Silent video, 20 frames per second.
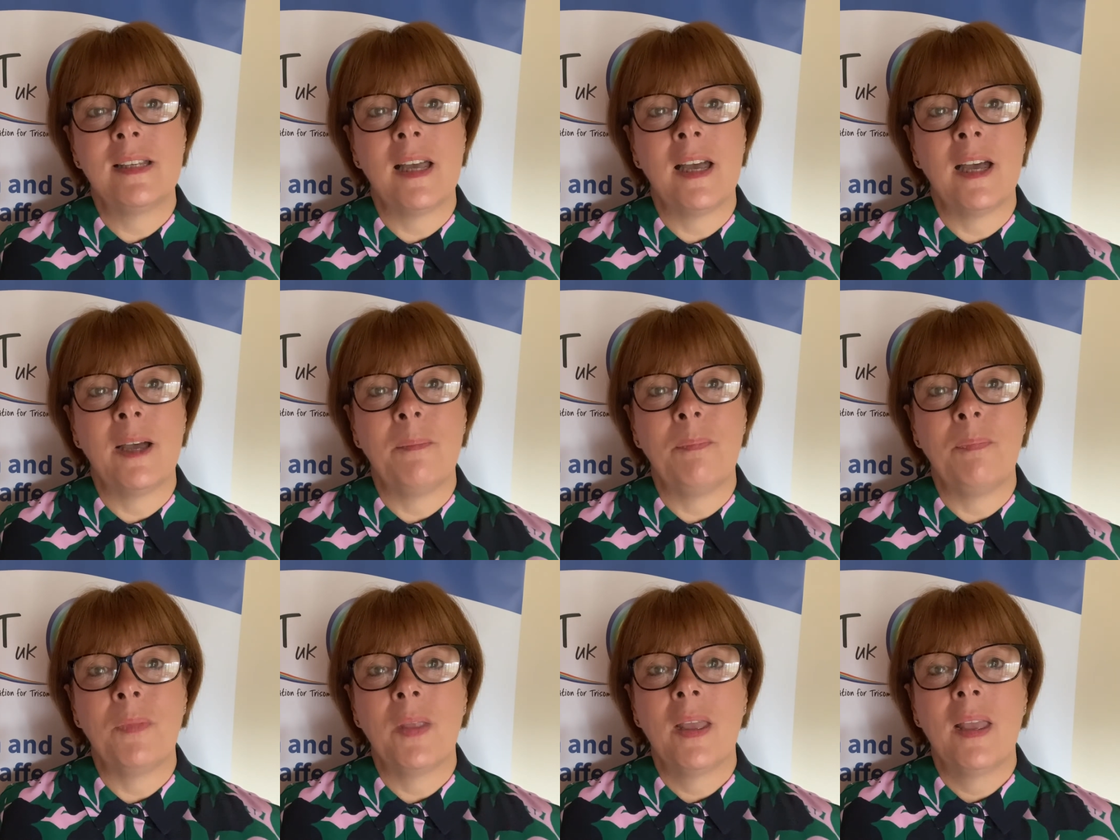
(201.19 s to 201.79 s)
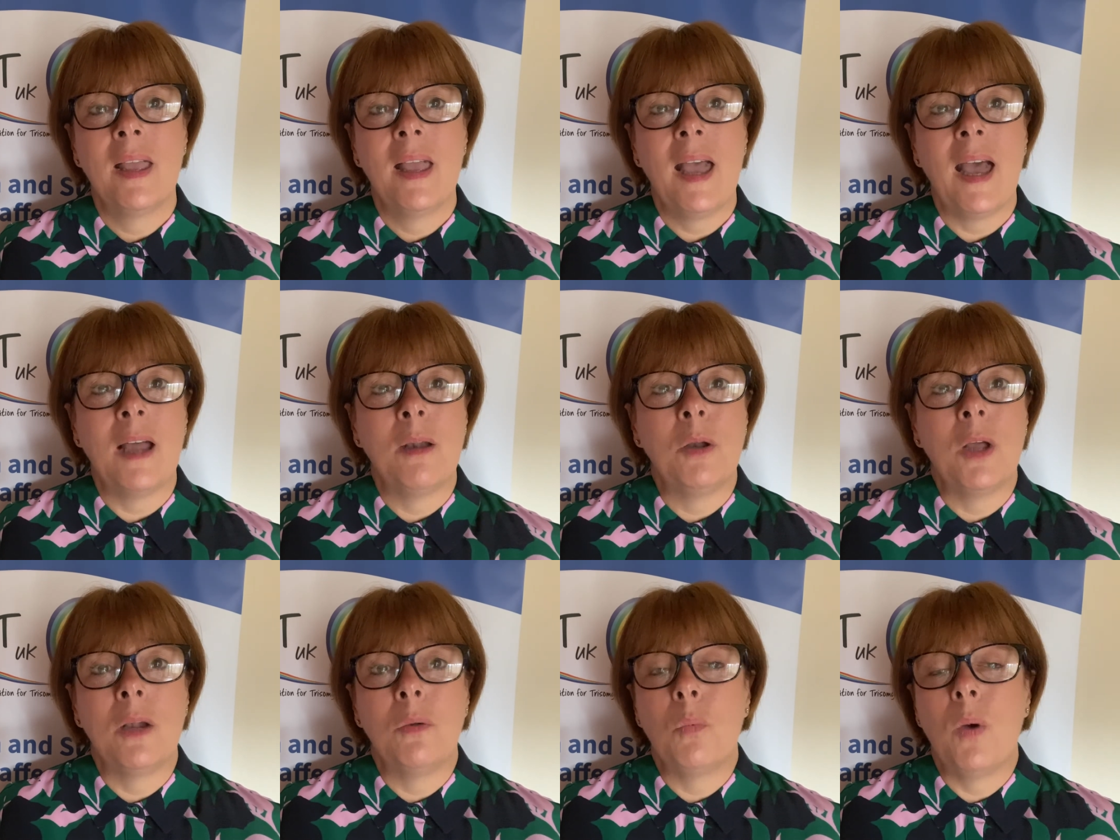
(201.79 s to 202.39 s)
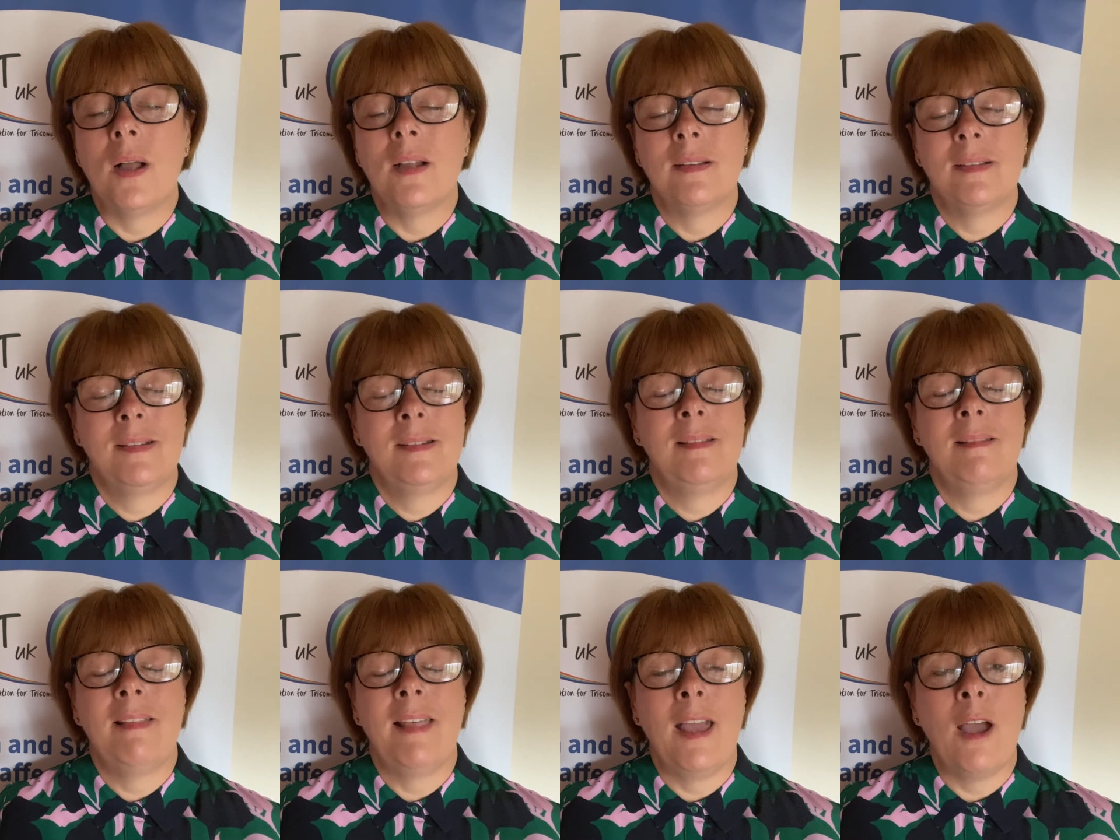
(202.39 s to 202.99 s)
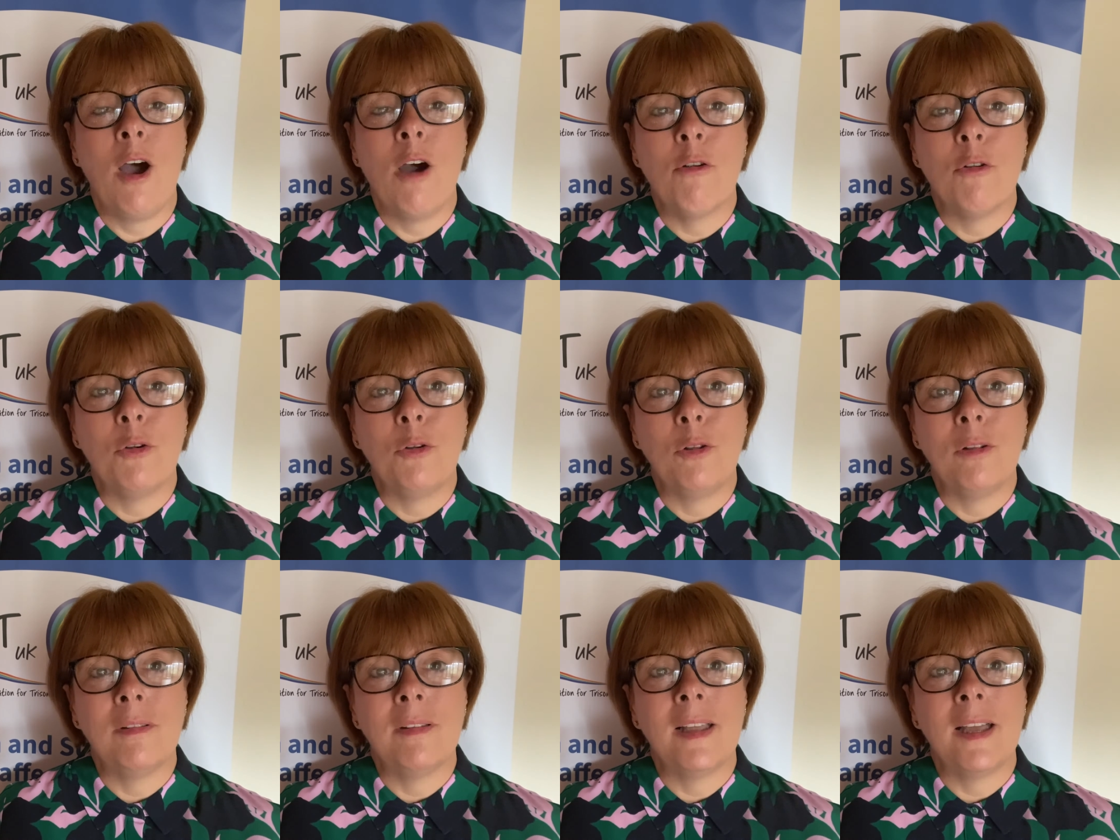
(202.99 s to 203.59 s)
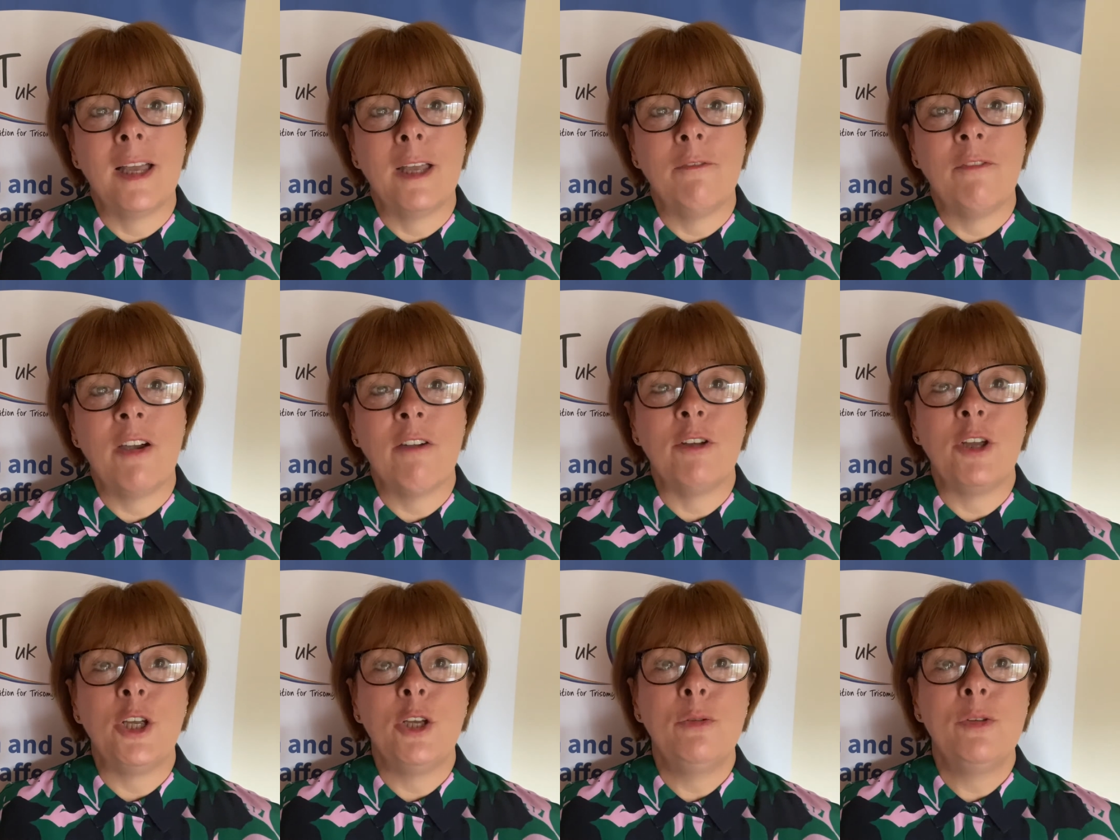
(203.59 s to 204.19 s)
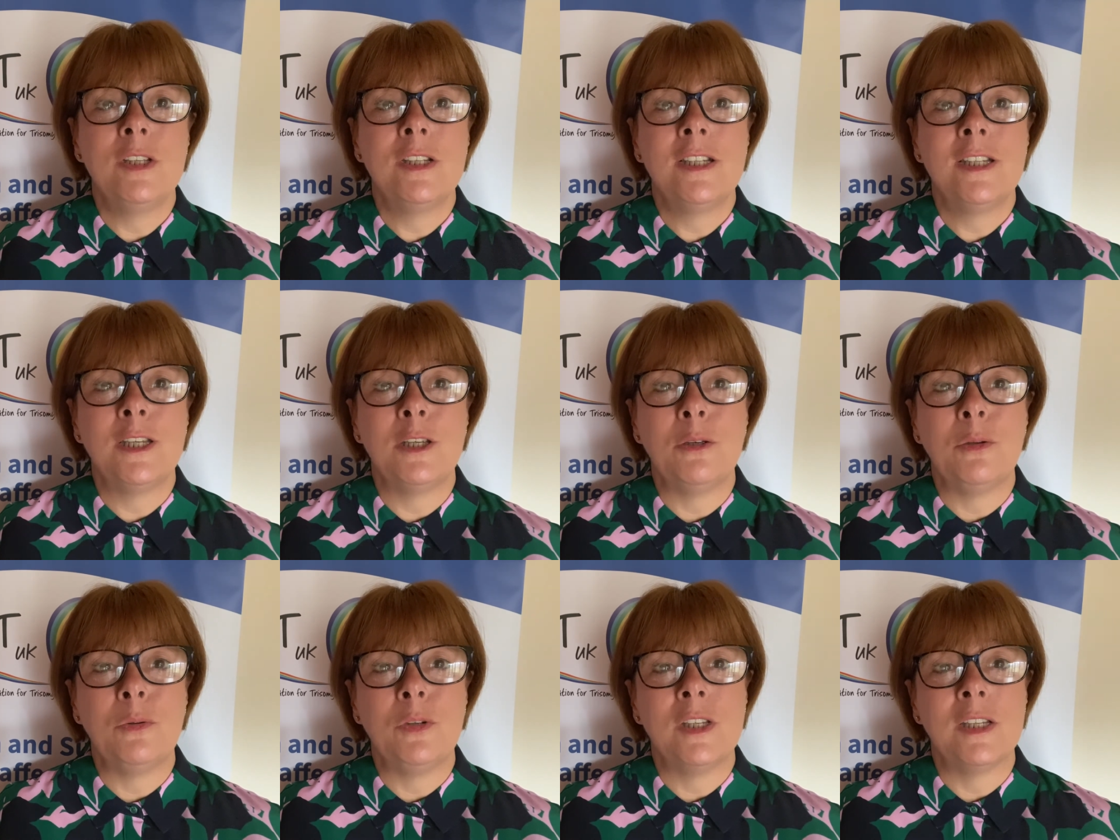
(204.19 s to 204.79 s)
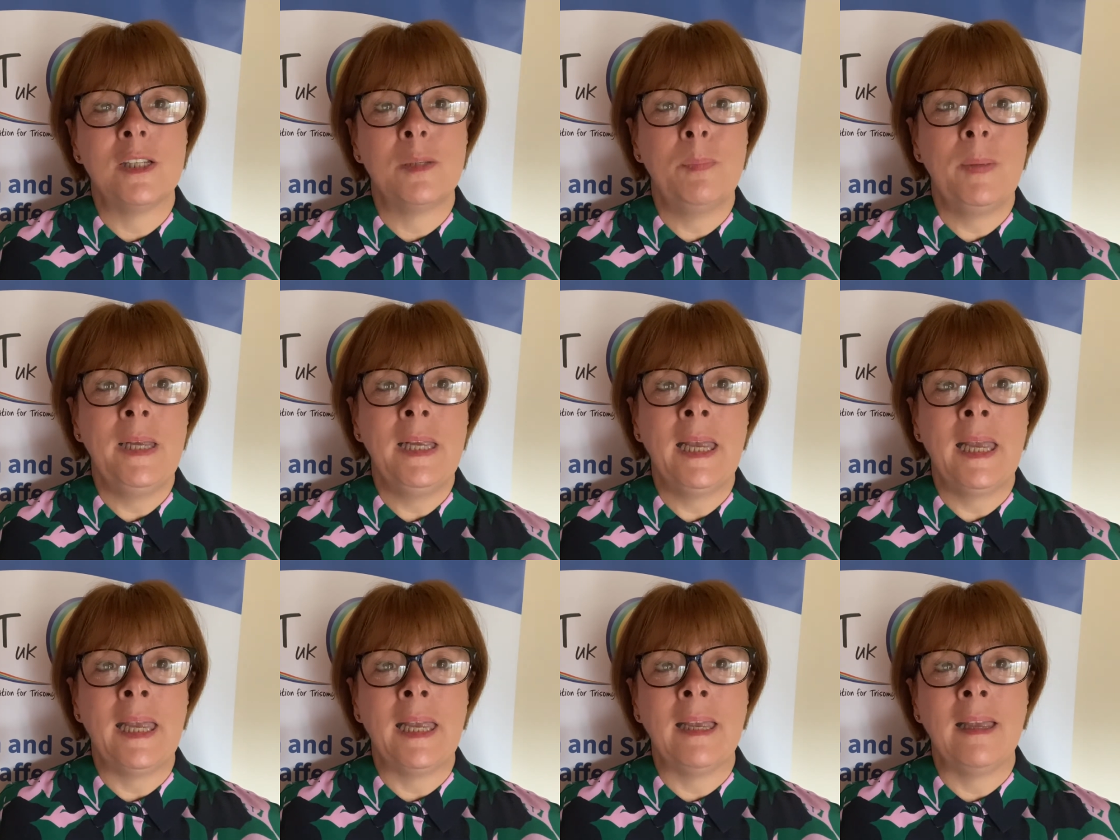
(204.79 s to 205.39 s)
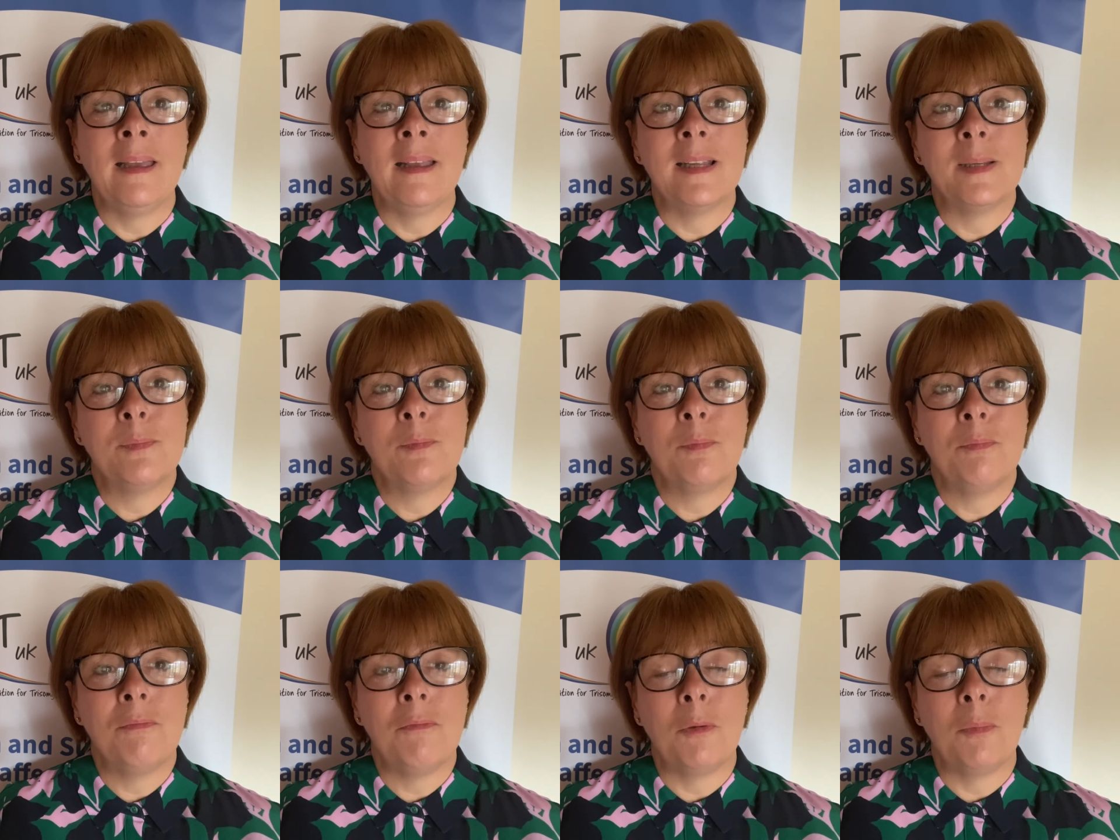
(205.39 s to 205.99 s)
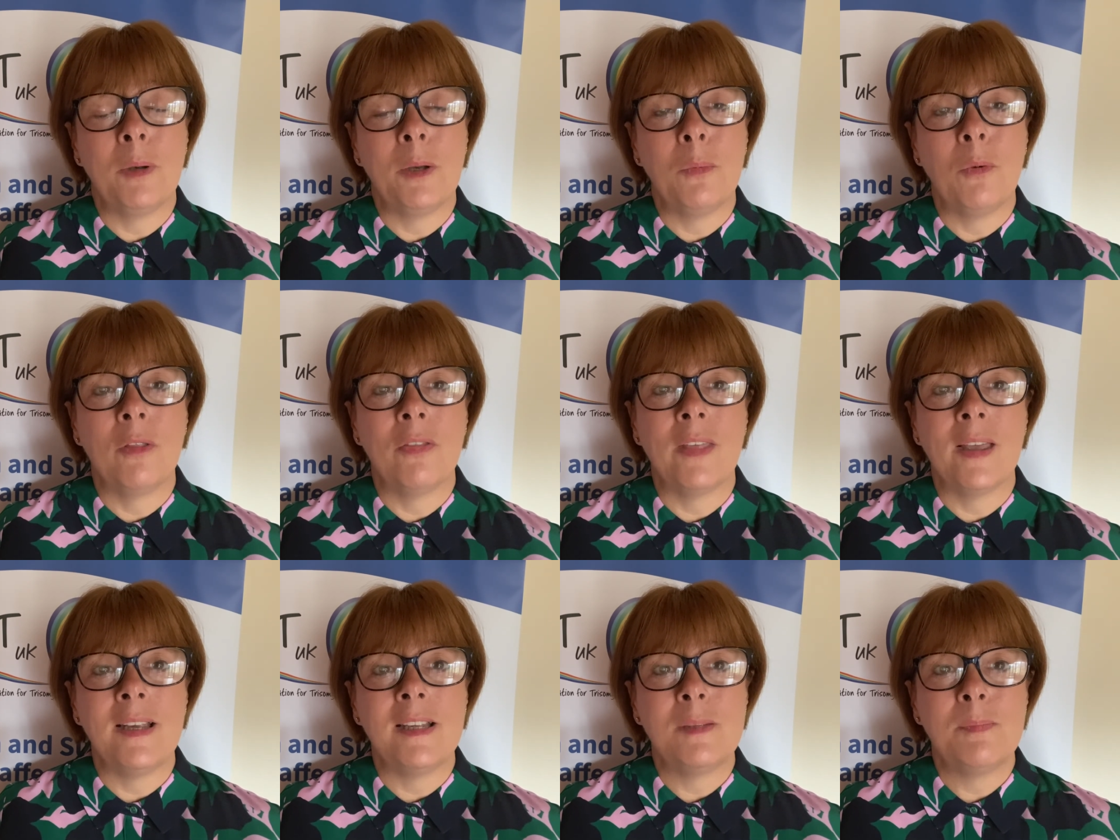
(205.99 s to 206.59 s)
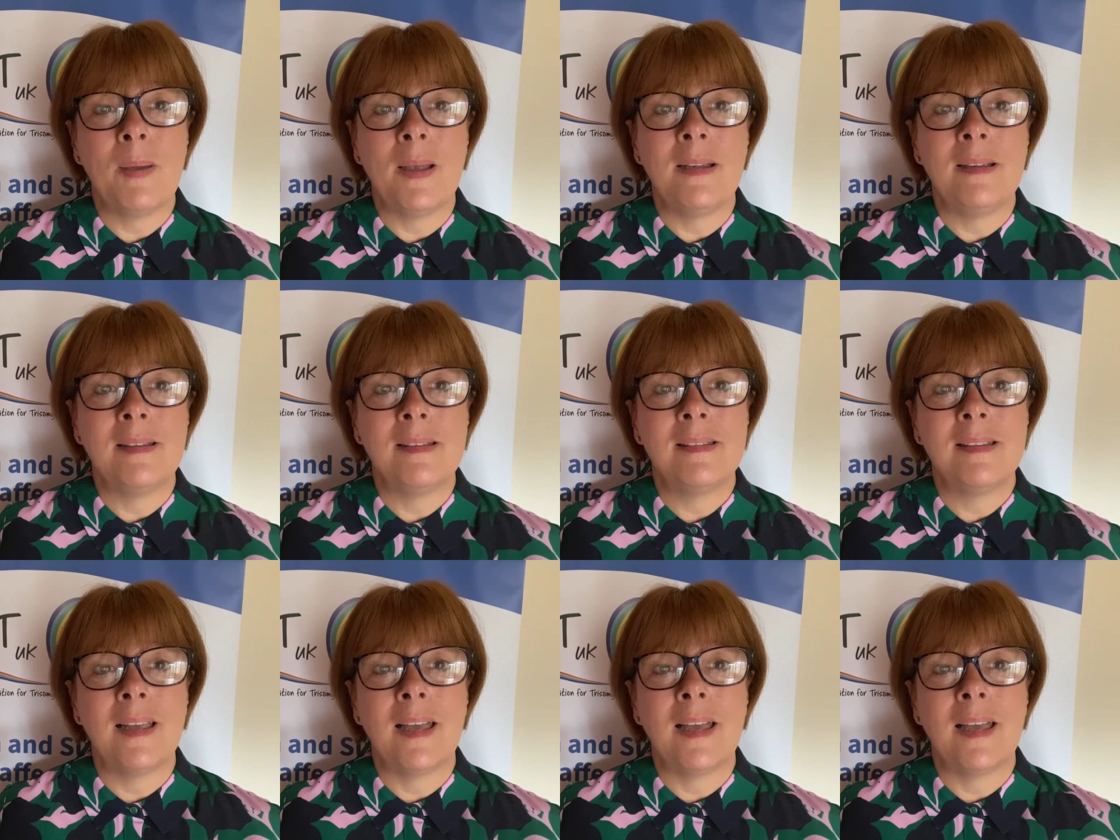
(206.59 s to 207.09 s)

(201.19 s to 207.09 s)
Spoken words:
And whilst they are all very used to speaking, it's probably what they spend